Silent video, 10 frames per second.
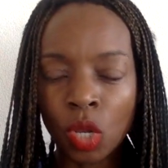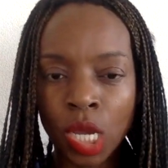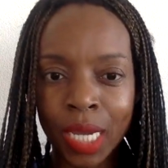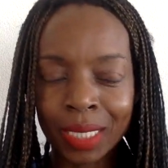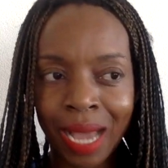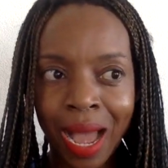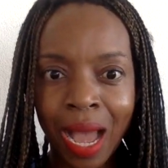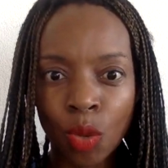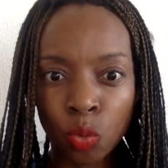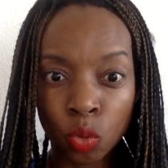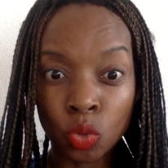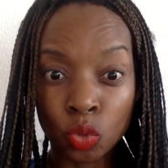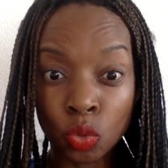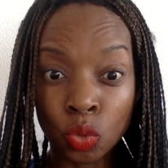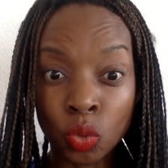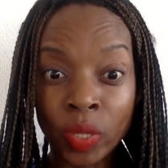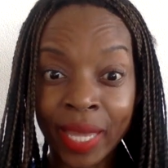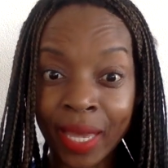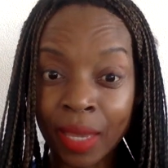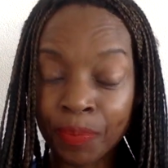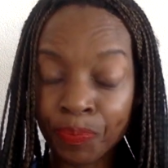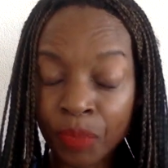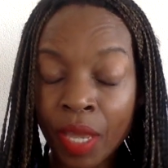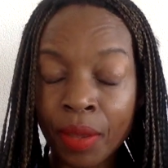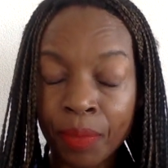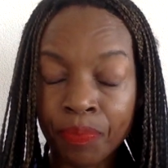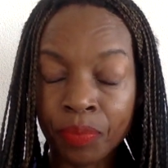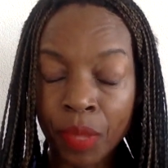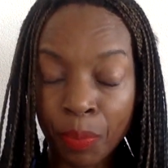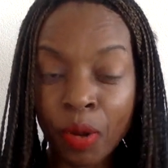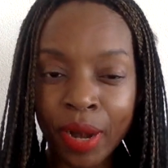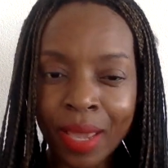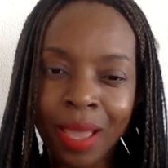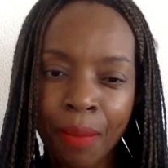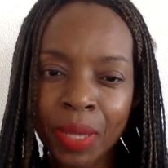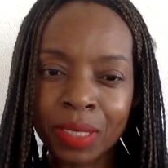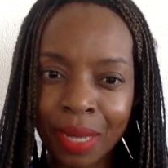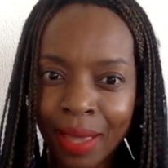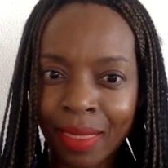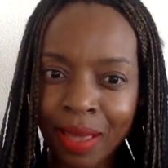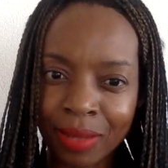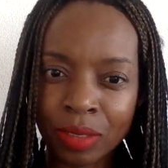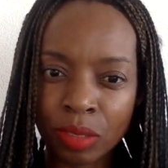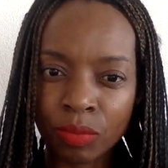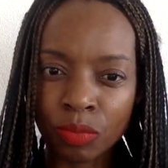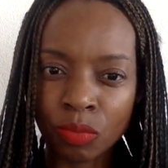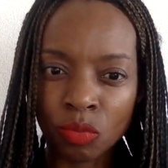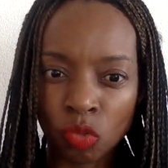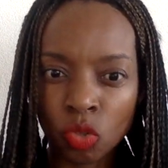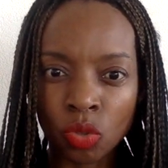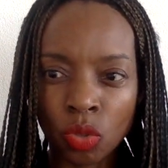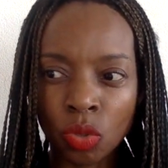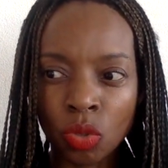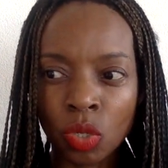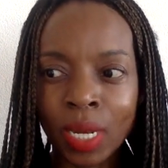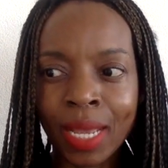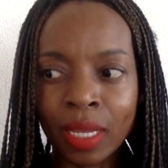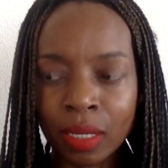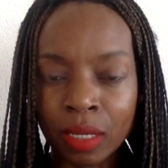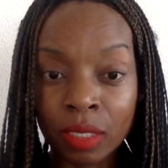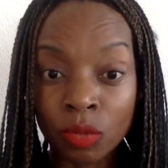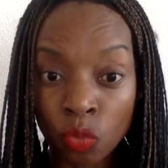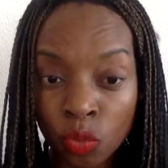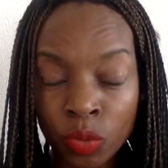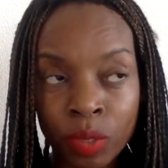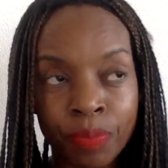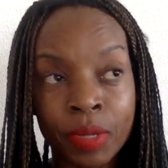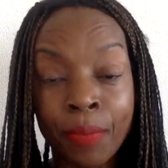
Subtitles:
and I will do the pranayamas like that, like the